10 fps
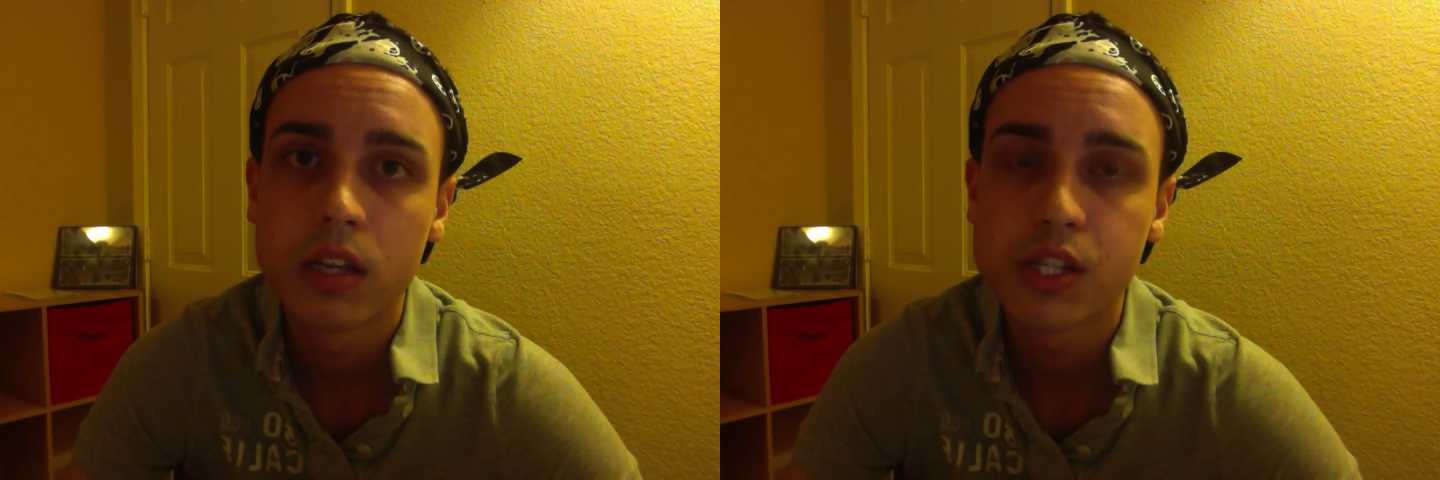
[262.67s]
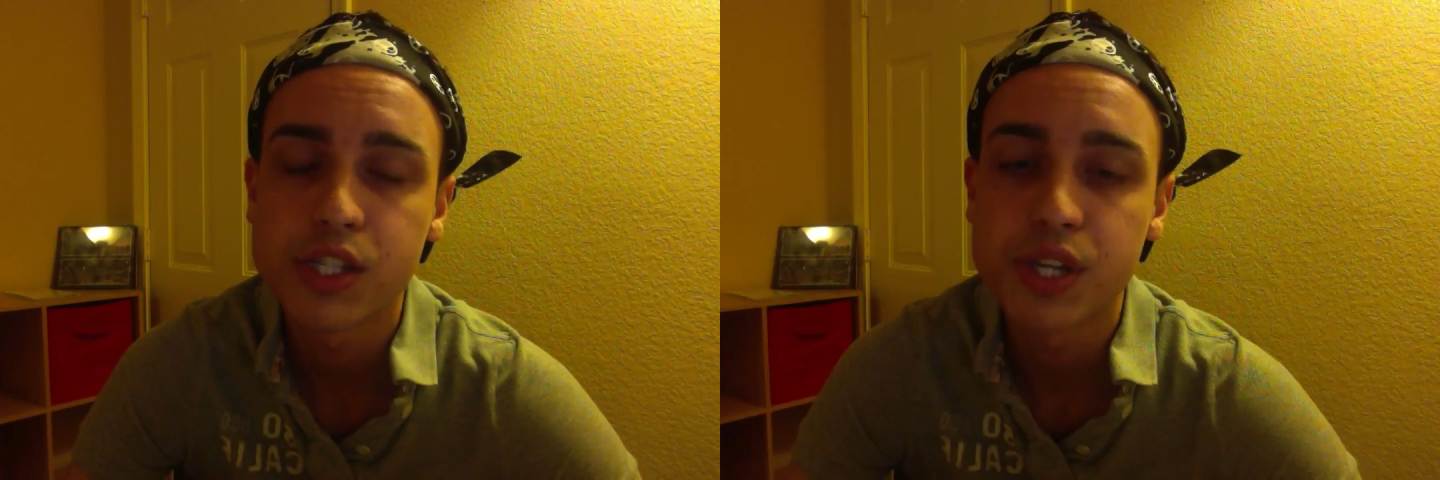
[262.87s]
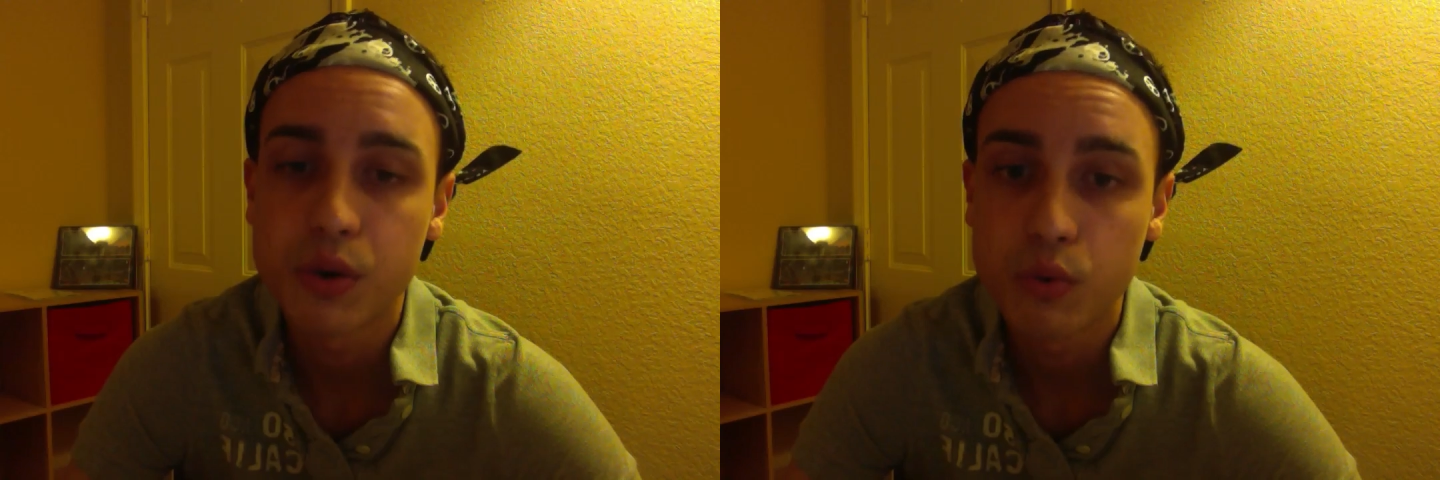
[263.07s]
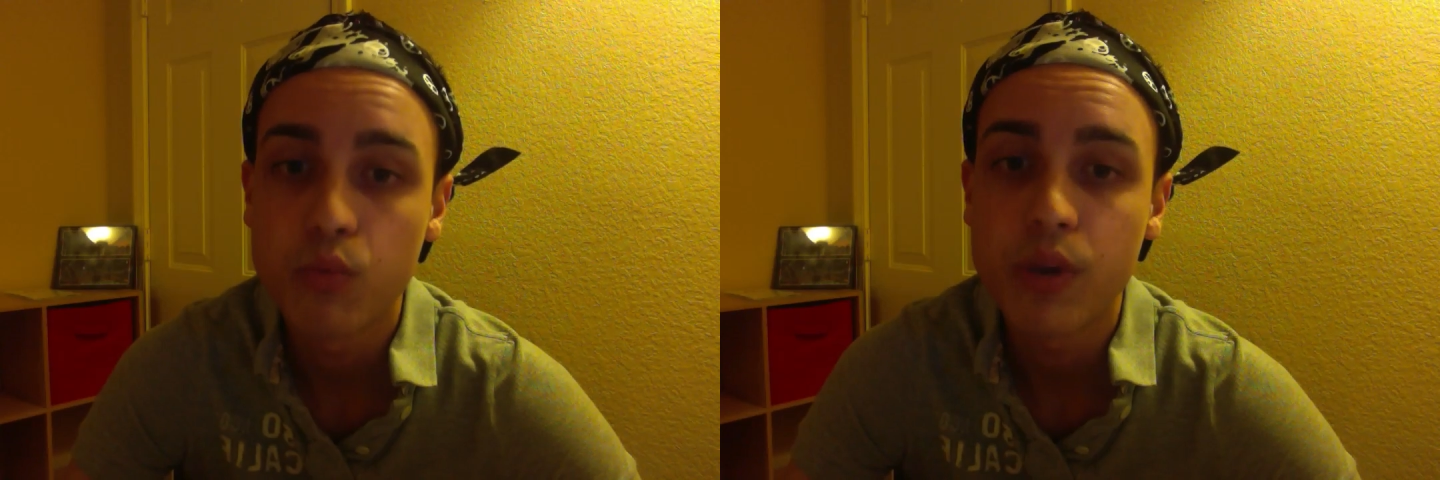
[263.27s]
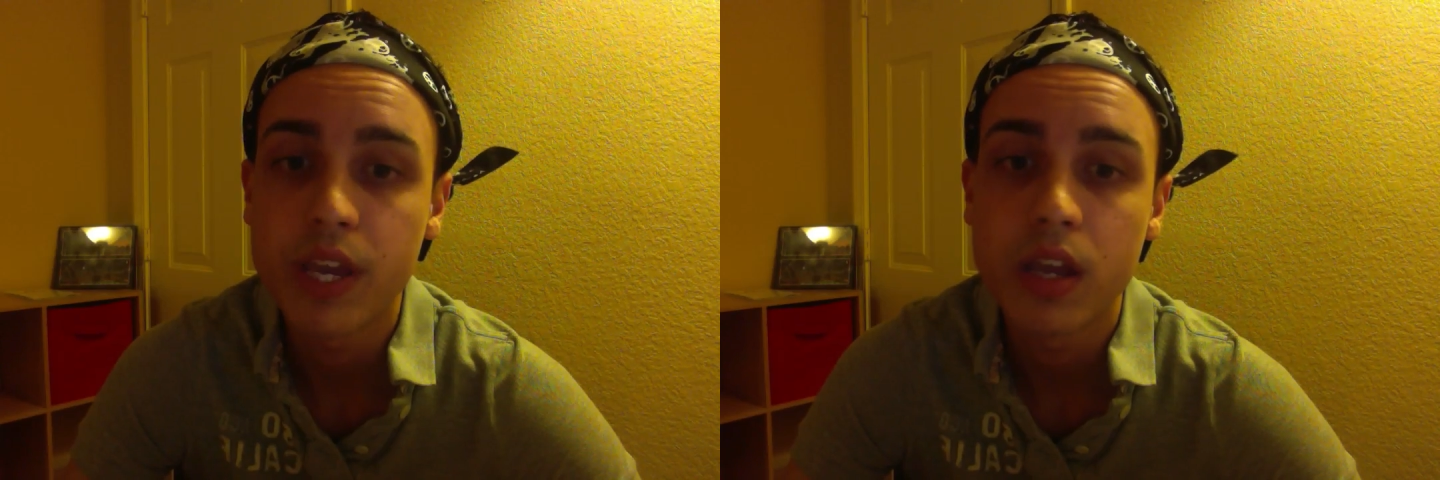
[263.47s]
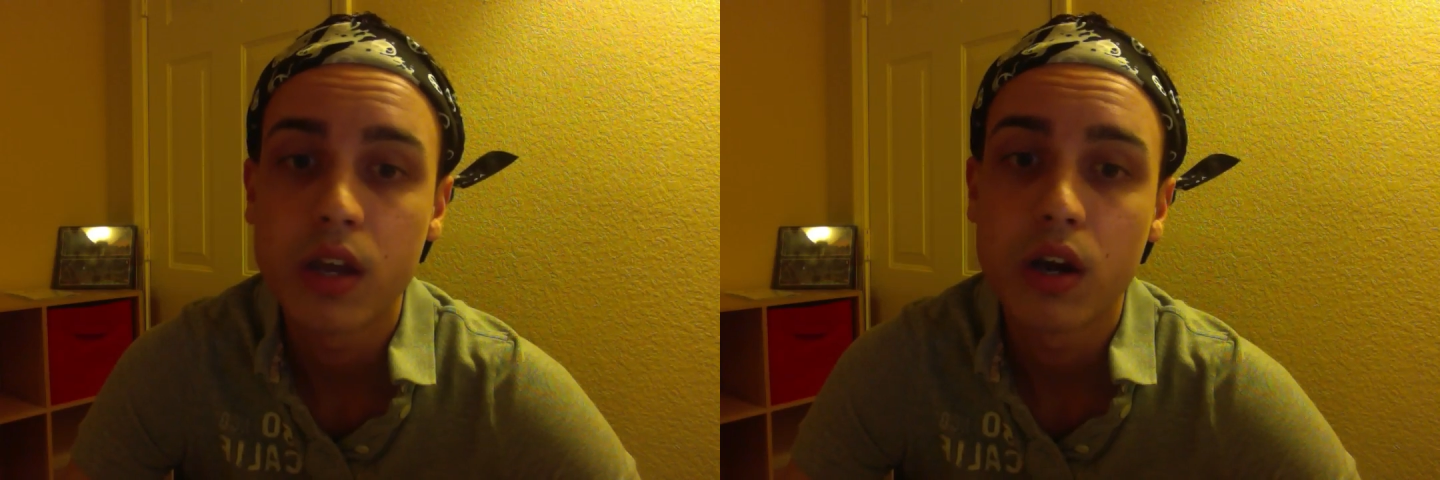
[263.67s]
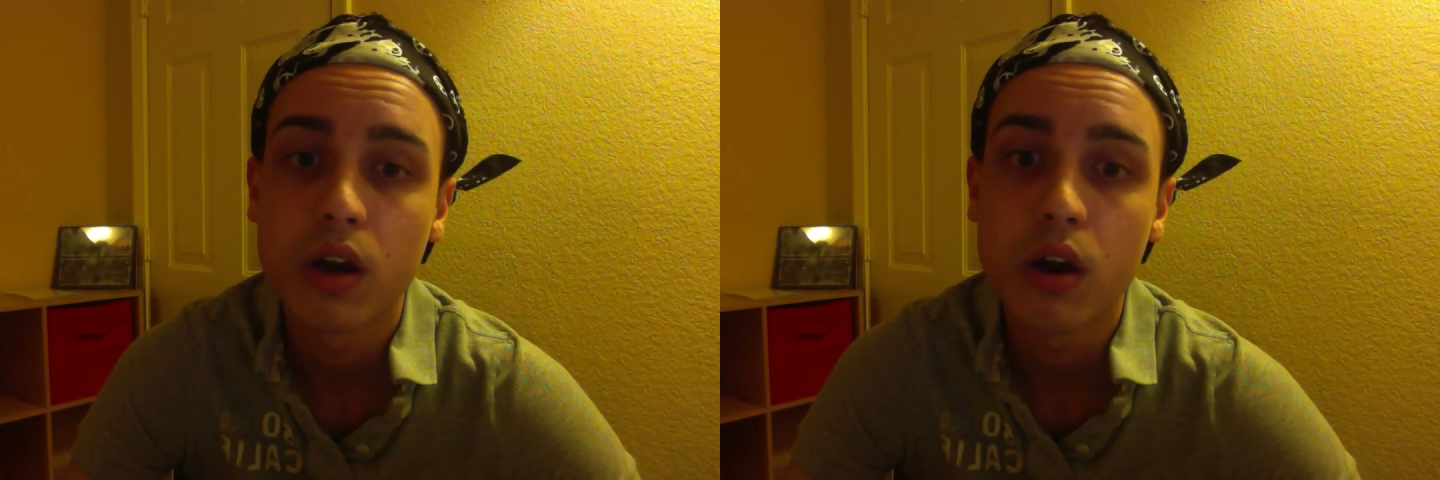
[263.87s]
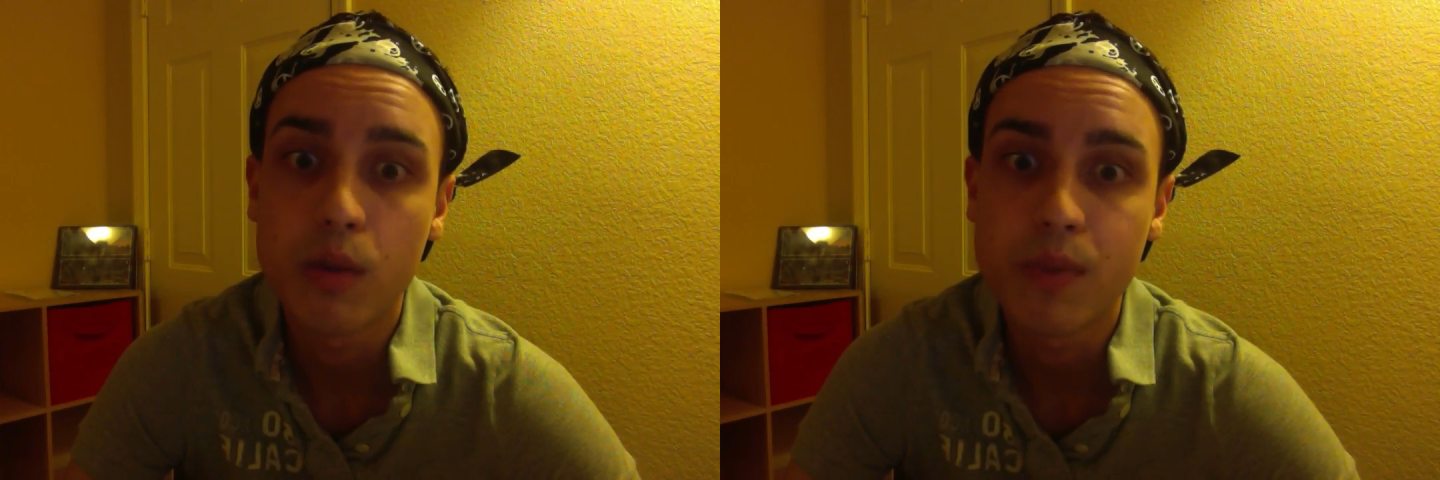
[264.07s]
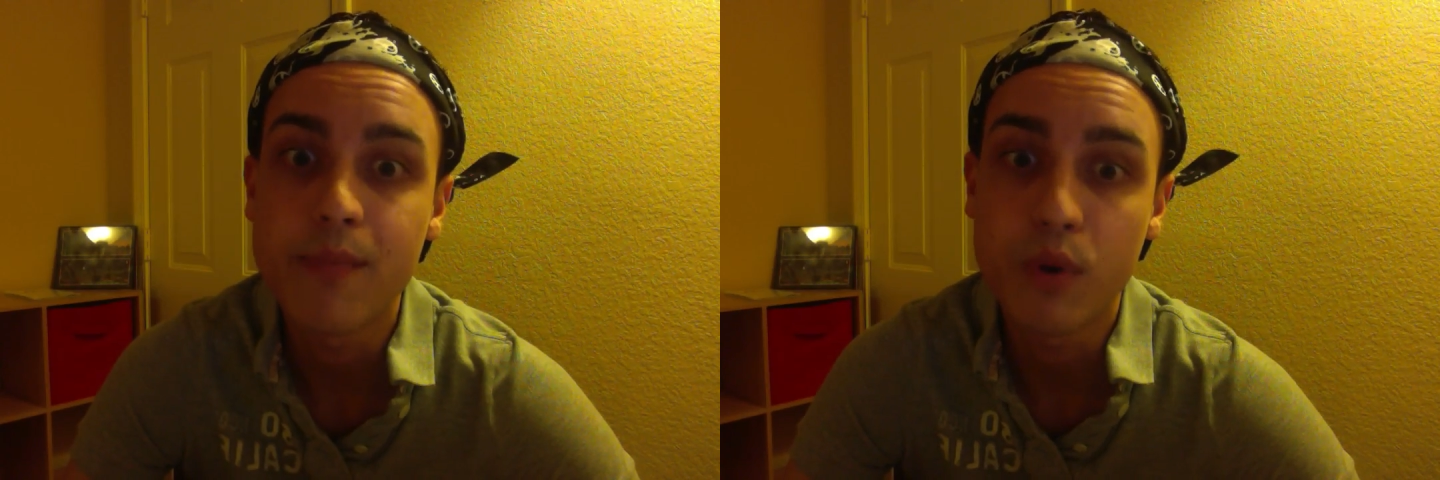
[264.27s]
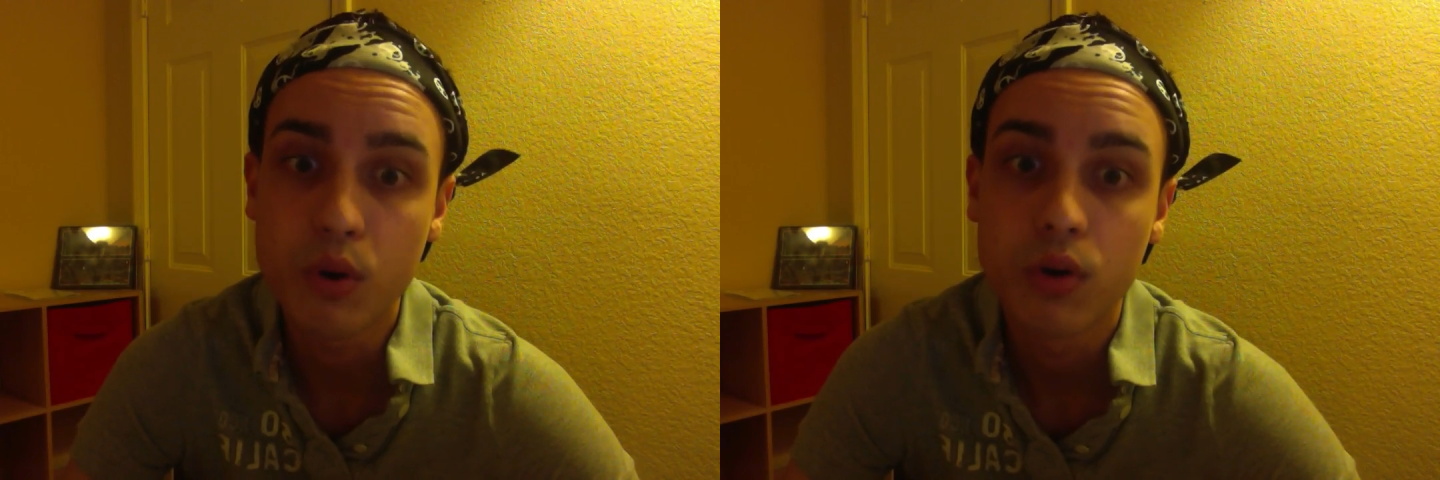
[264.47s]
so we are
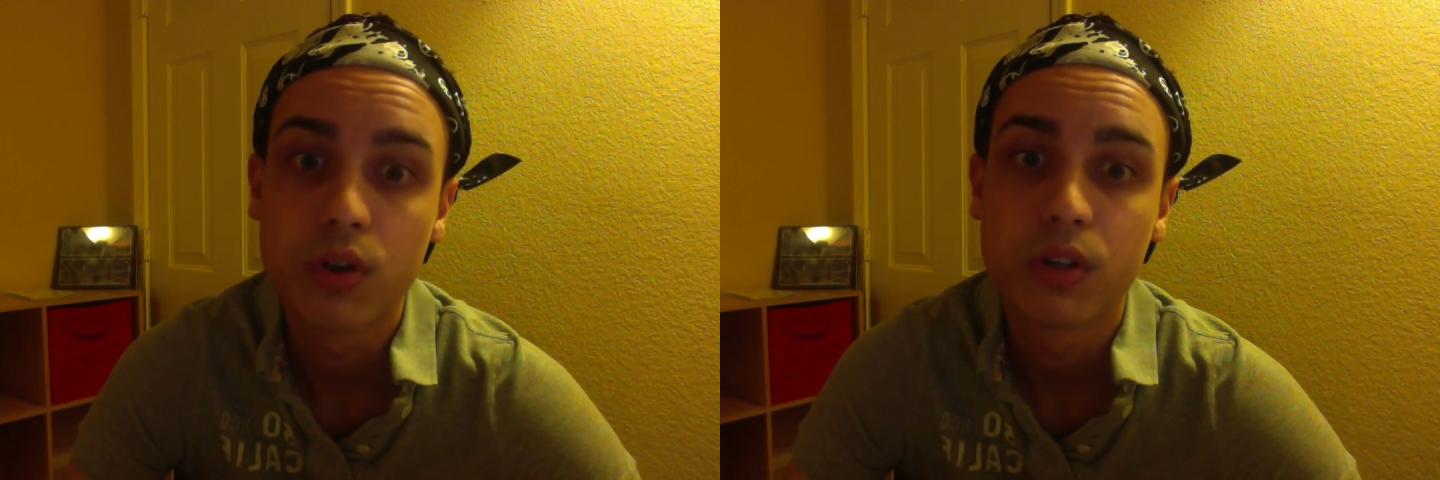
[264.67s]
people.